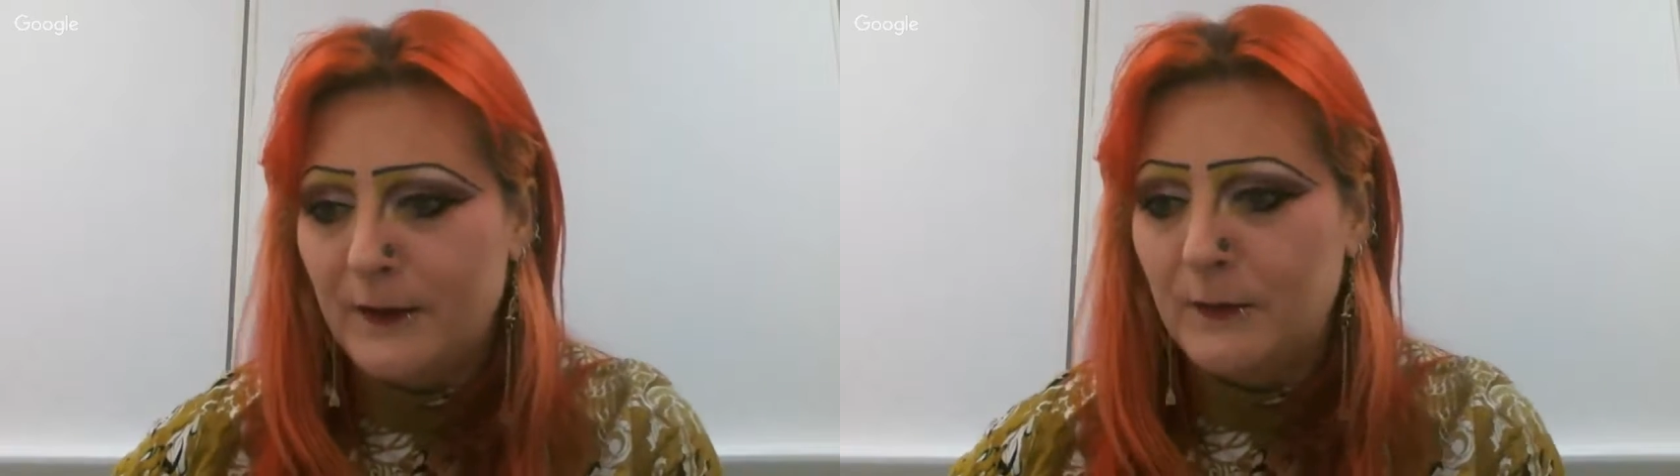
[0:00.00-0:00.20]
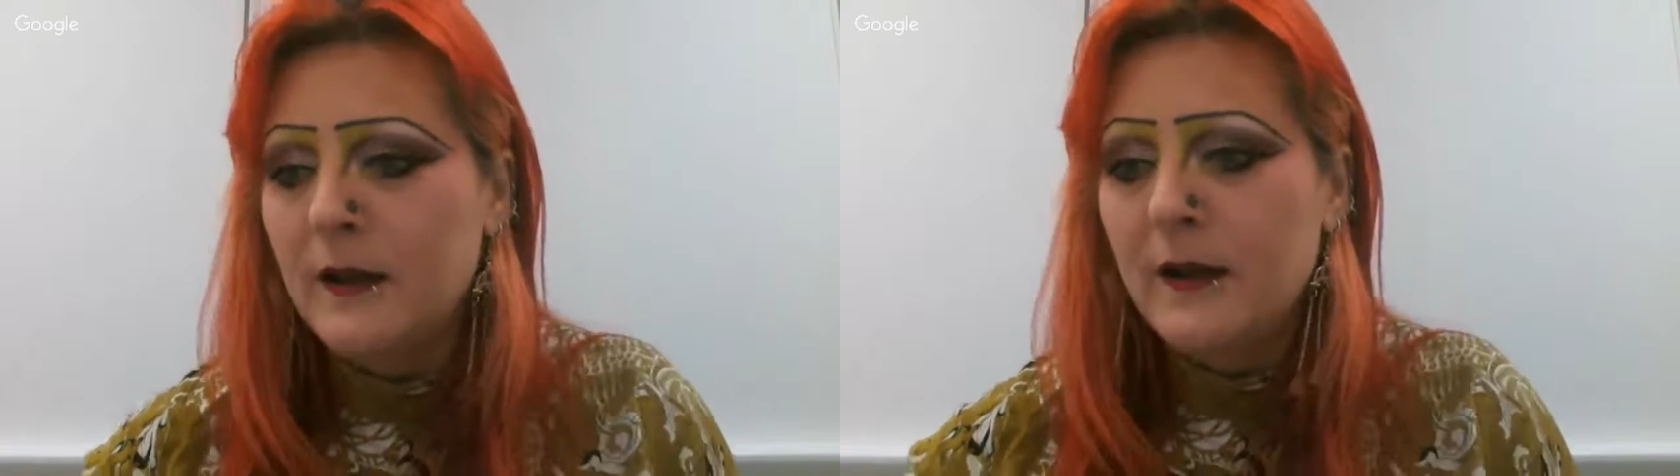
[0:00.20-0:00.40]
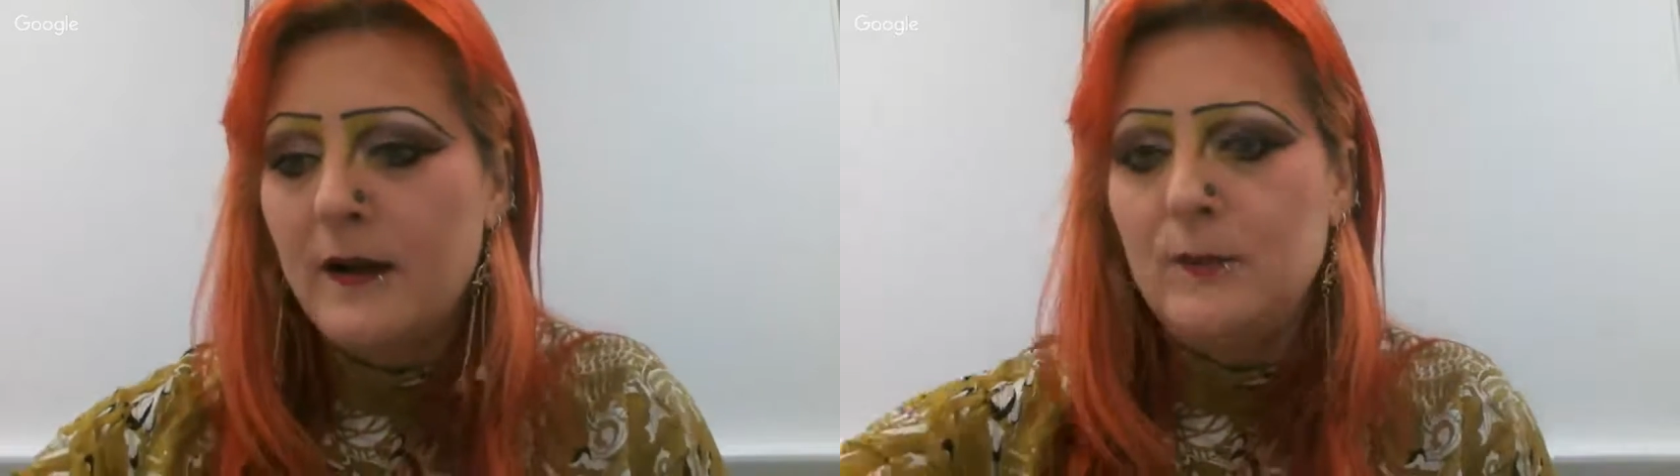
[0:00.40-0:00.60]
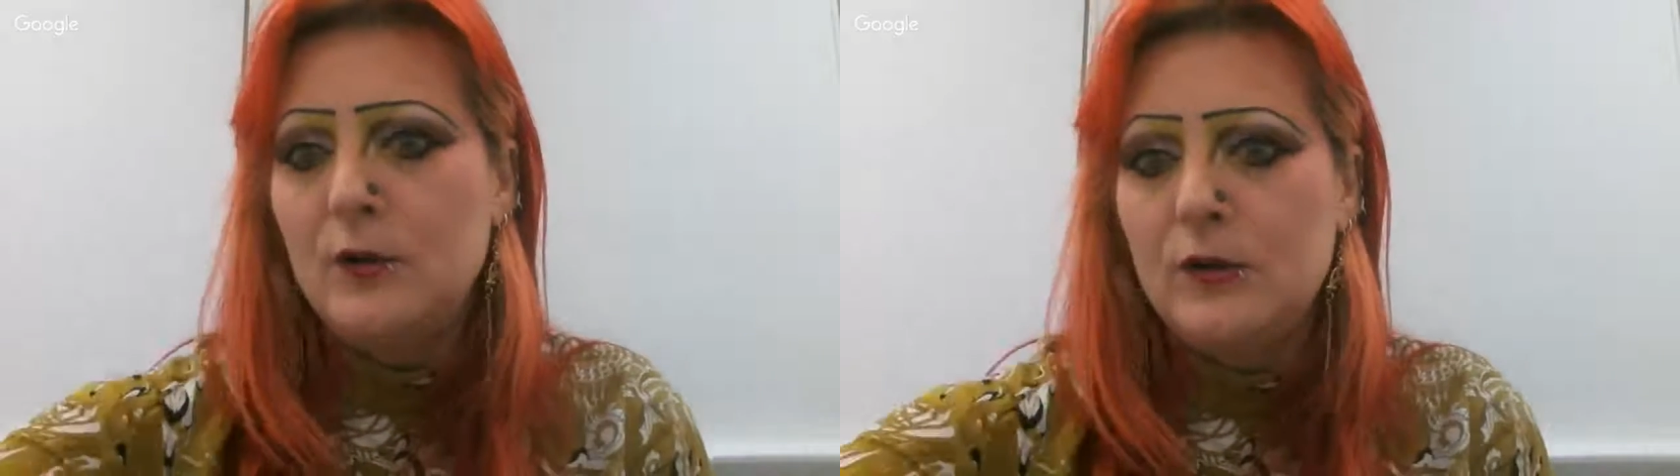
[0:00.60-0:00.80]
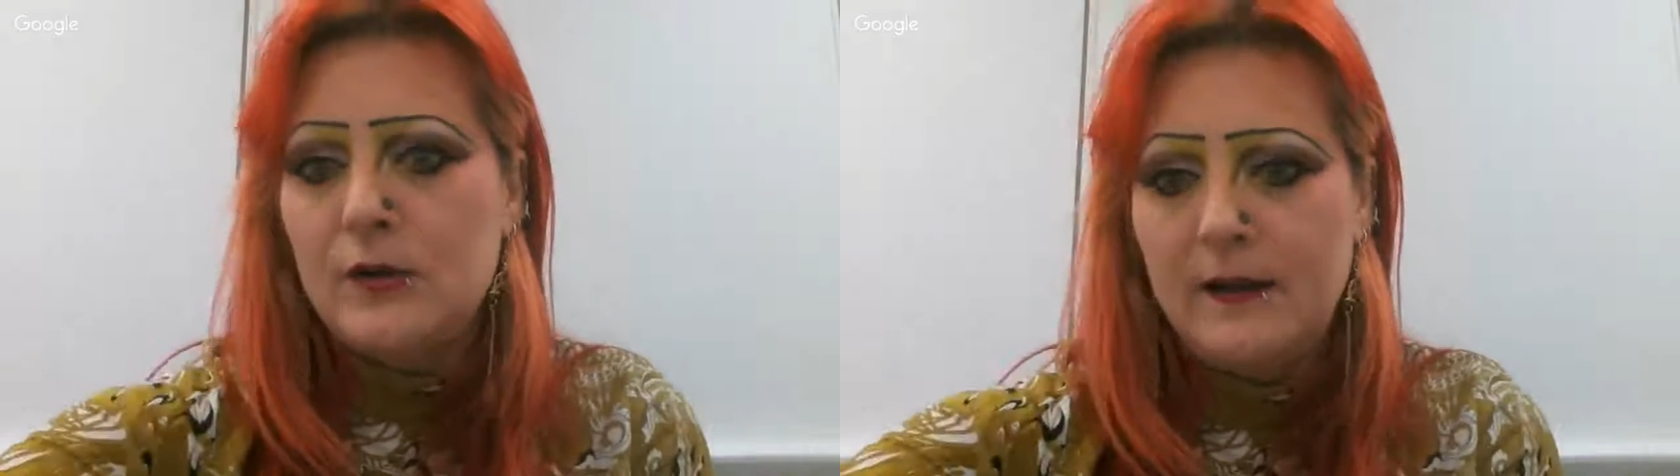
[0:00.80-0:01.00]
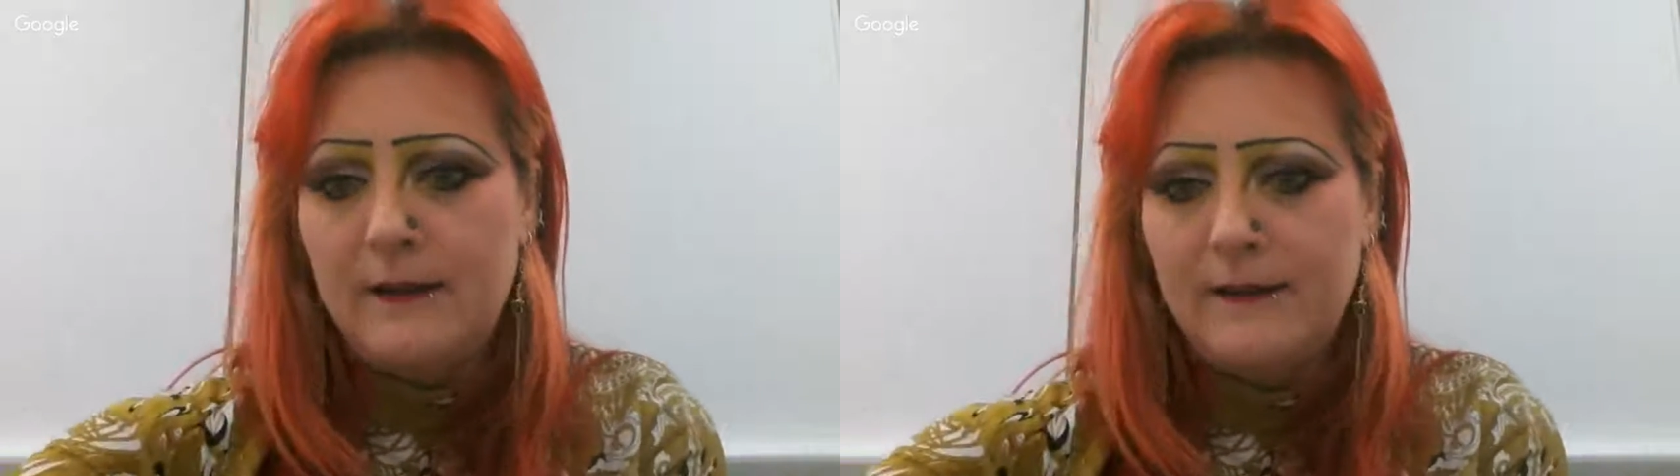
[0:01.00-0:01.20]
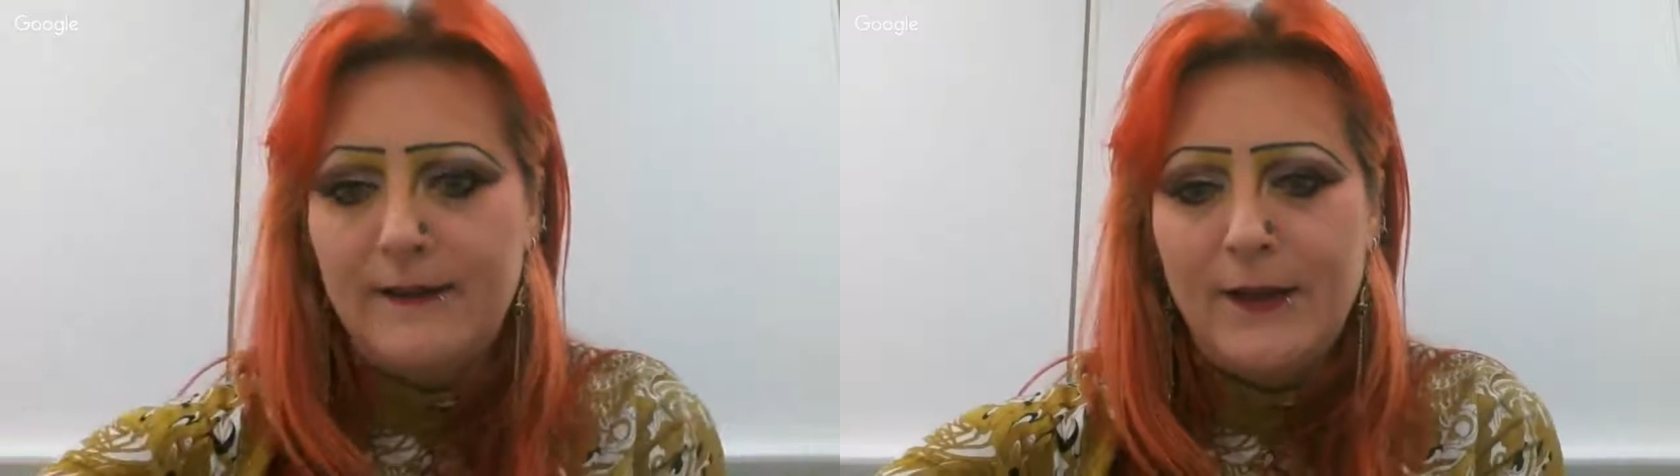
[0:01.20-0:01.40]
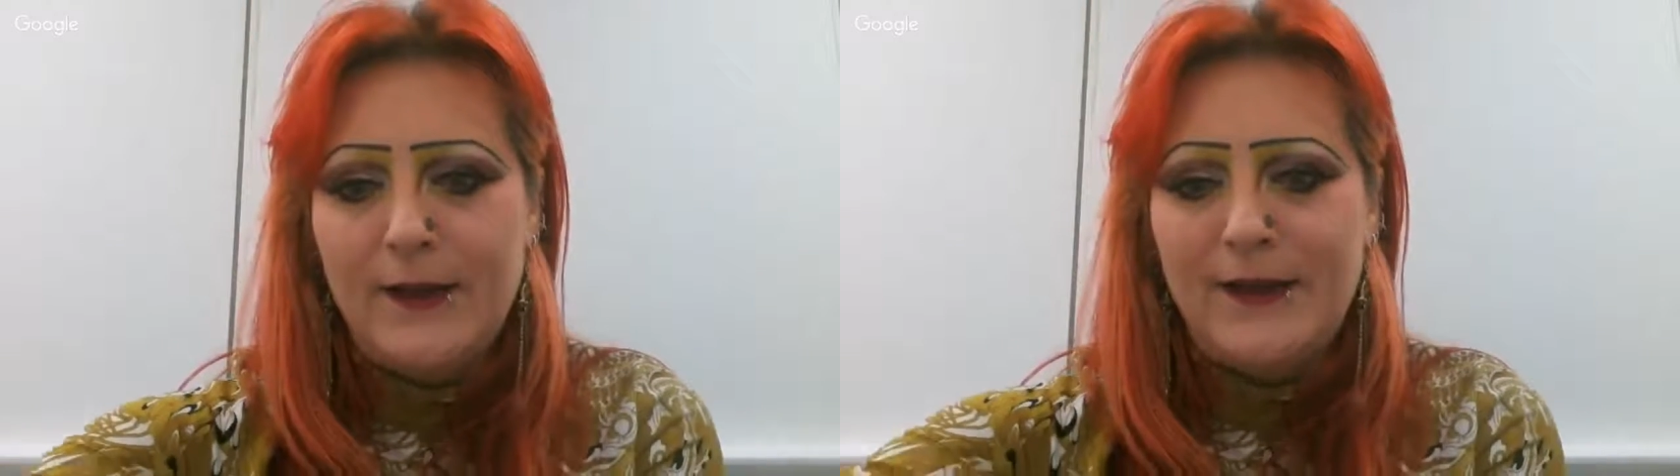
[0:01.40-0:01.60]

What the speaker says: and I'm looking